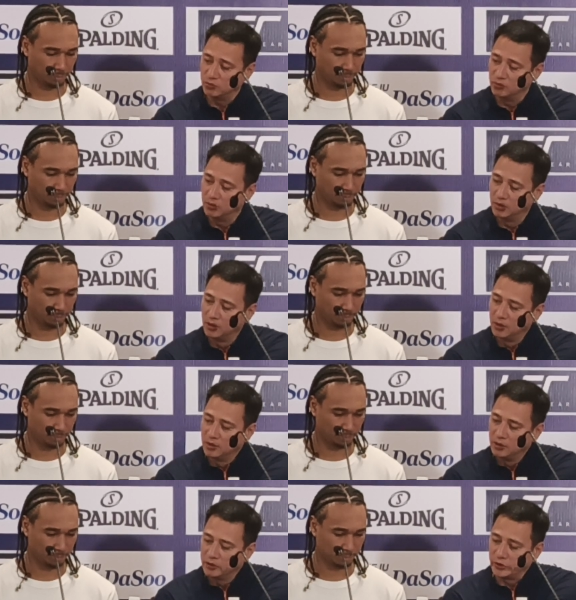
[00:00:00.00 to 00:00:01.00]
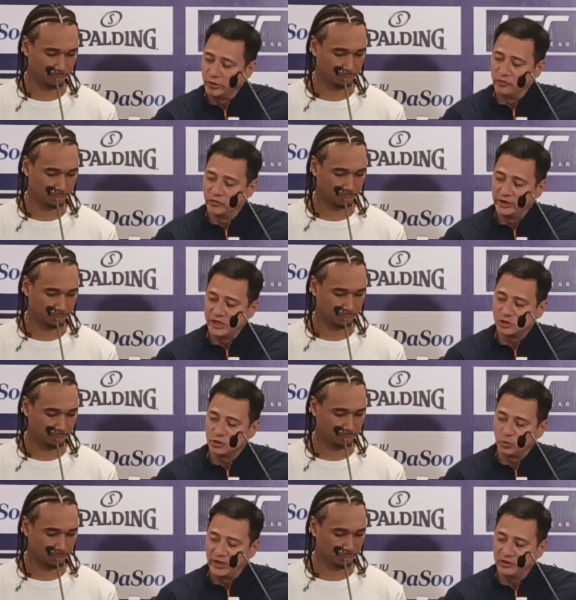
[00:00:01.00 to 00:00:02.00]
Speaker 1: to turnover ratio
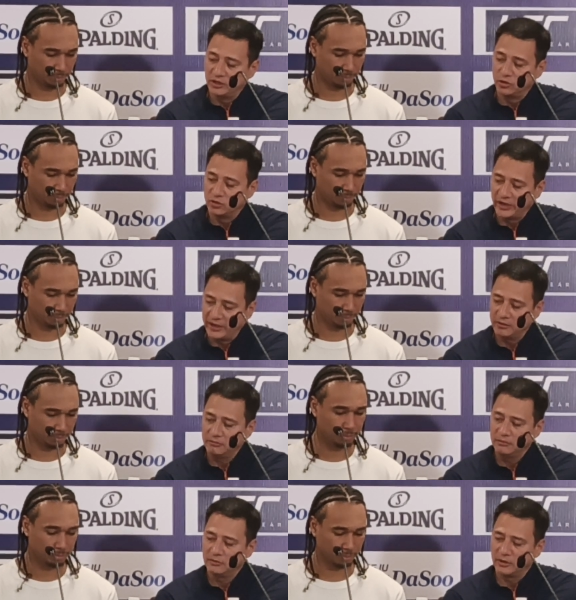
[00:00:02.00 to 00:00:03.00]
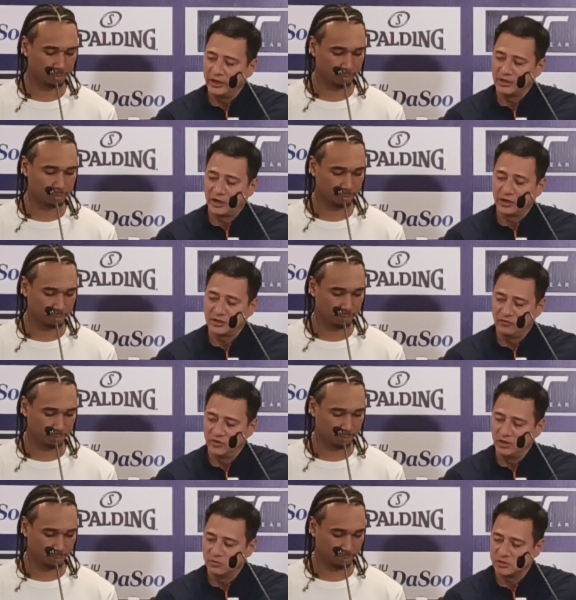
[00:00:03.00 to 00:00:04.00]
23 to 10, right? Our
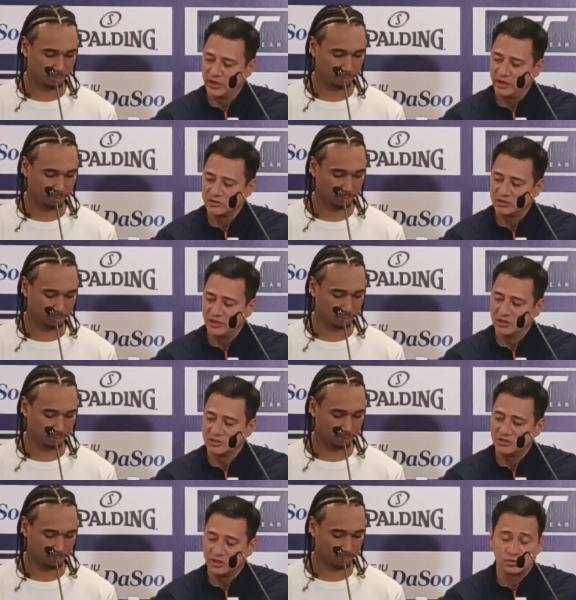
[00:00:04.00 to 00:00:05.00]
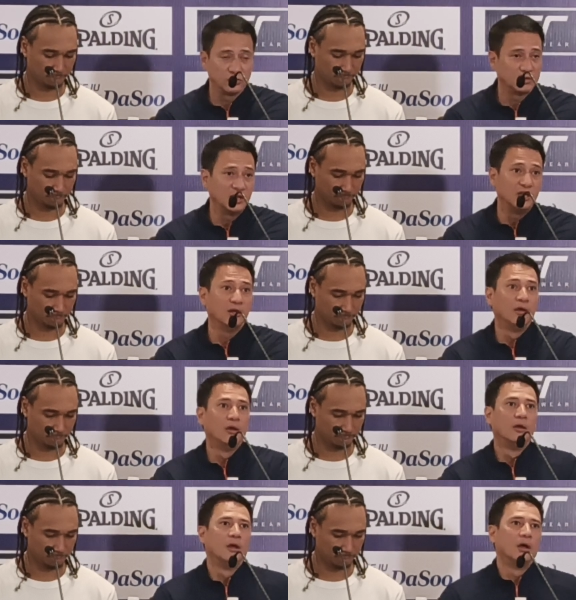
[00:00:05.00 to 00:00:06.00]
activity was there, still 6 to 3.
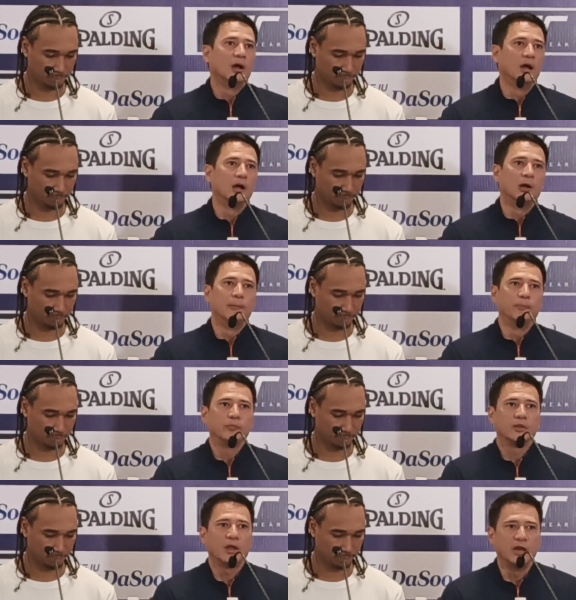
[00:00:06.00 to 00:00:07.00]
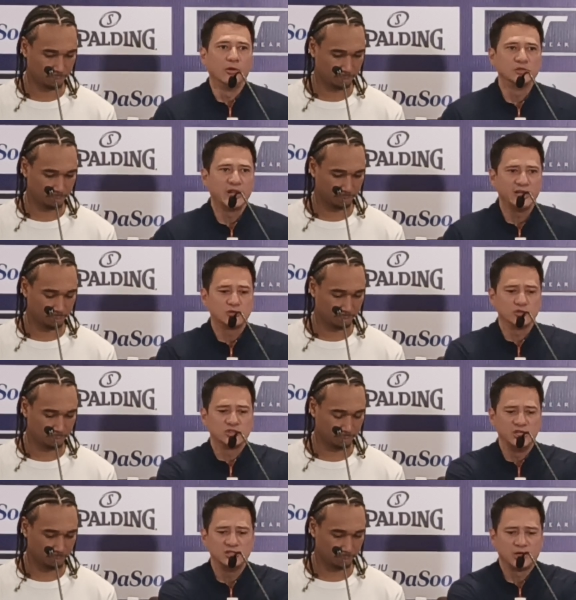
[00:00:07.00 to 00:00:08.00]
Um, and it was nice to
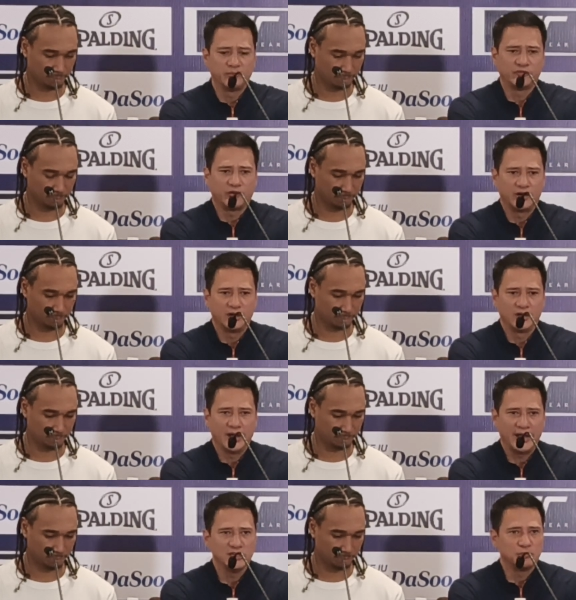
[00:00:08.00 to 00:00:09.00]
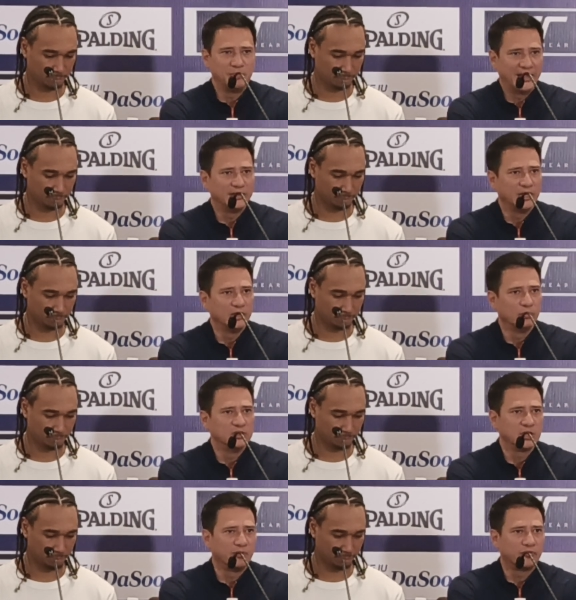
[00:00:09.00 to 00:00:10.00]
see some of our guys blend in with
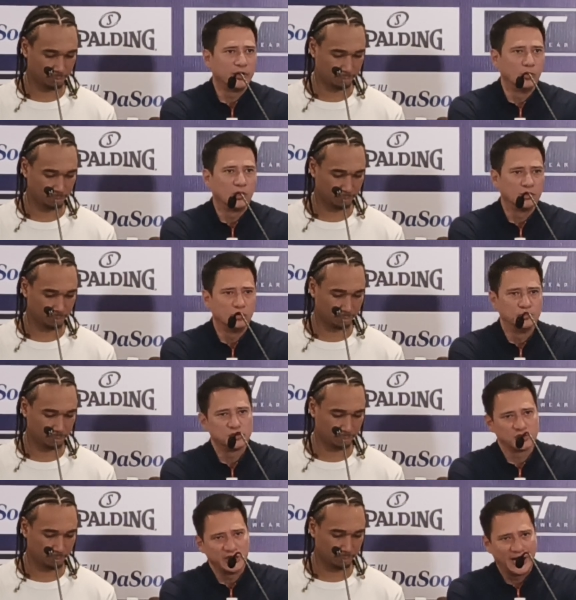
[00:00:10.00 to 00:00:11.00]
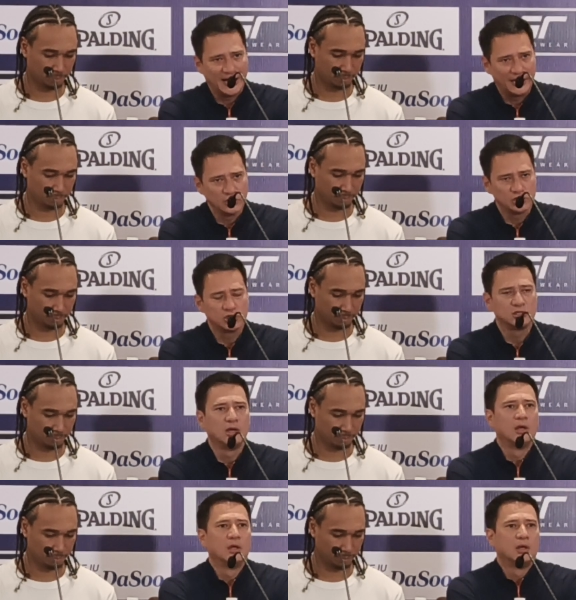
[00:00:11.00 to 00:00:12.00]
some of our local groups. So see Ange